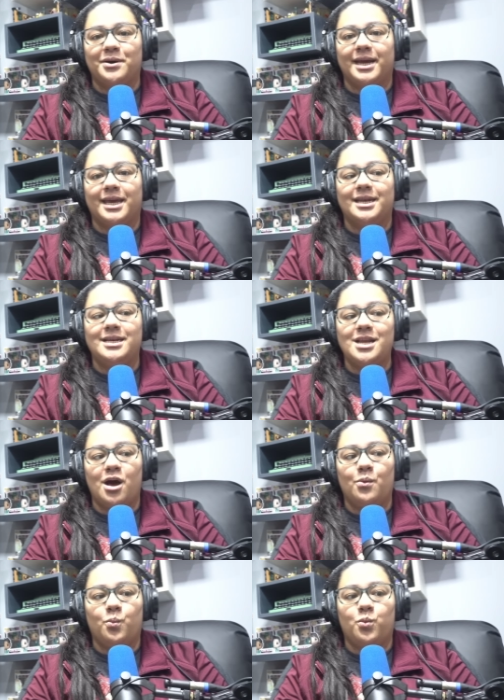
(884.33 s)
And I
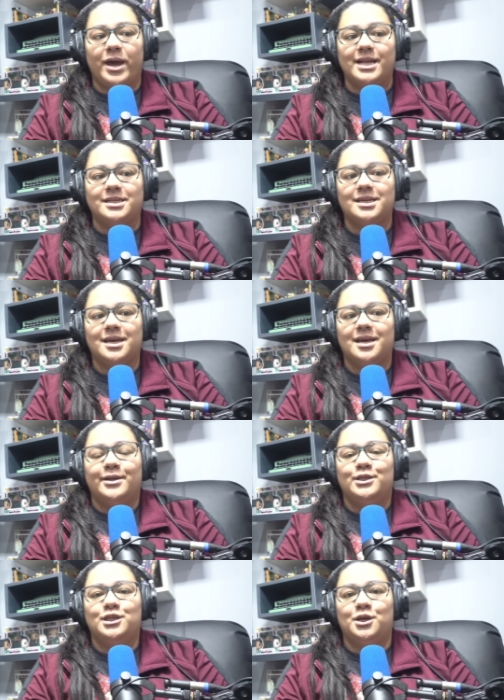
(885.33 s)
cannot wait
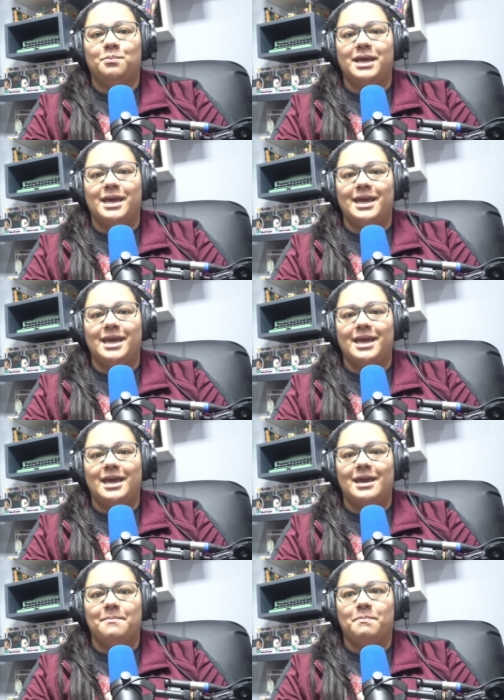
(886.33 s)
to
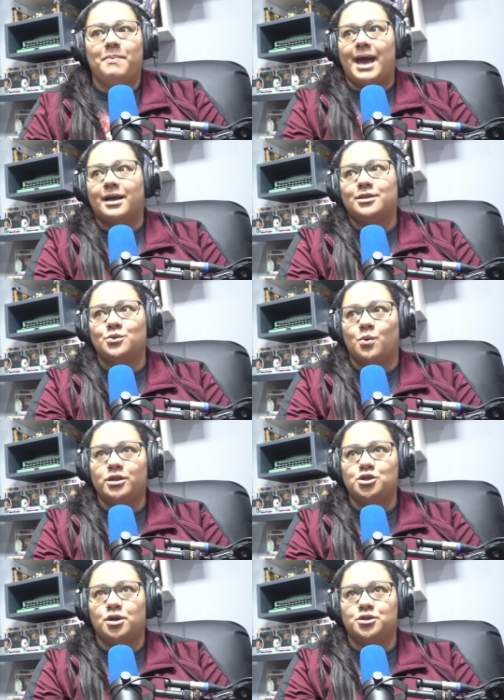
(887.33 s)
be back to
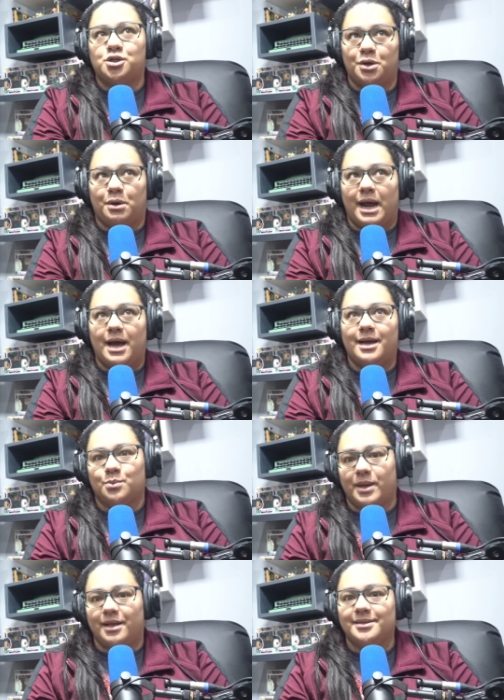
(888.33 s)
watch She-Ra
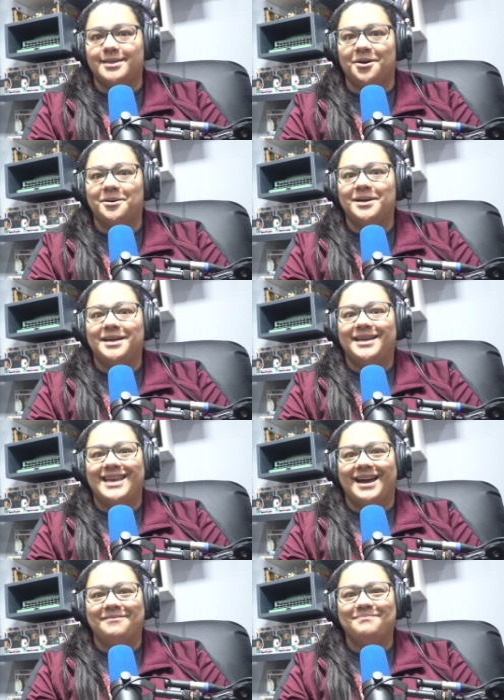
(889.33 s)
as well. So
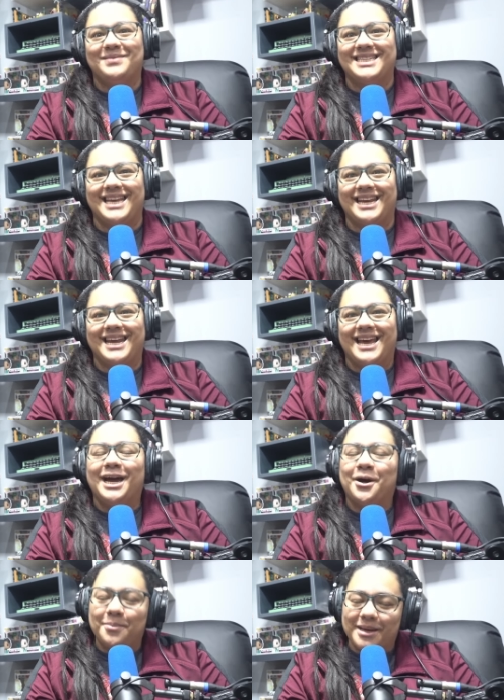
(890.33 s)
yeah, that's it.
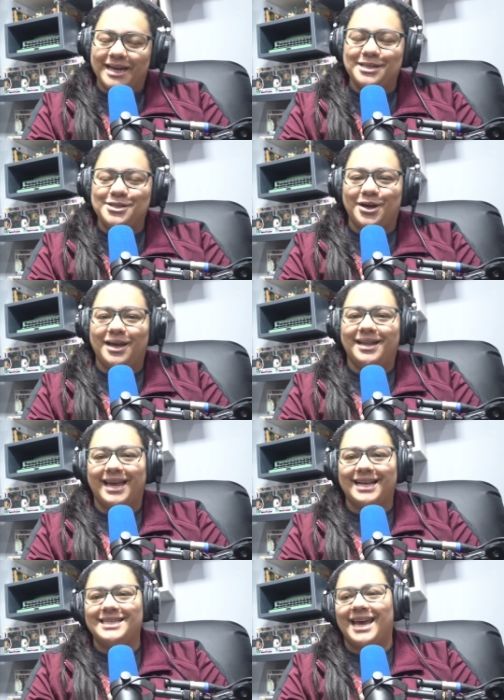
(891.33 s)
I hope you guys enjoy,
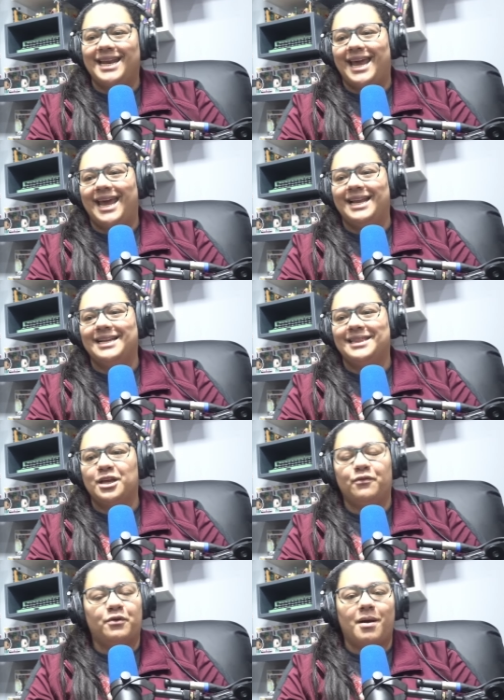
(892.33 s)
like I said, and
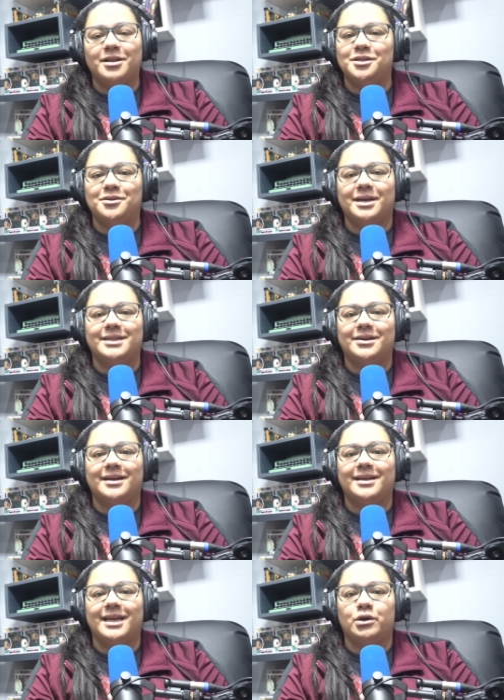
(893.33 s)
thank you for watching. You guys are
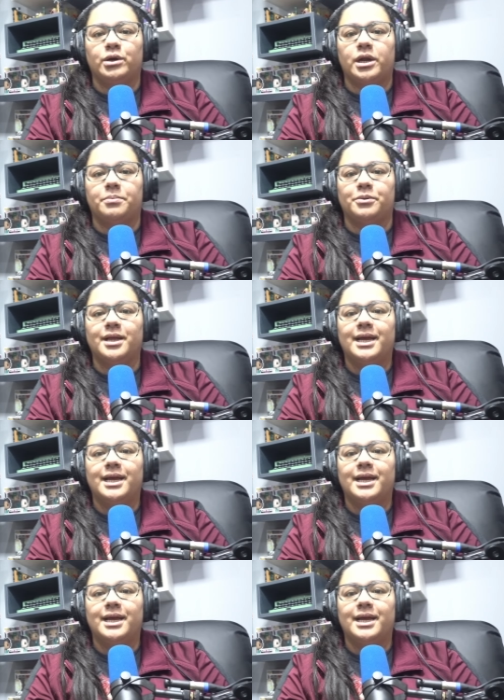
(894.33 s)
incredible.